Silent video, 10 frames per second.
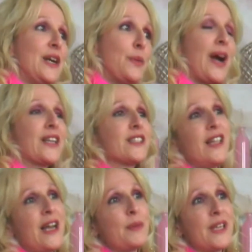in a
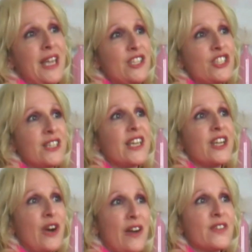practical application
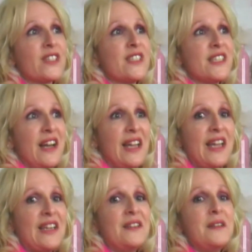like graphic
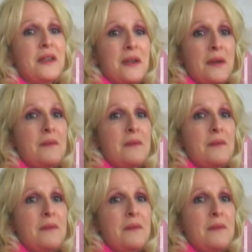design,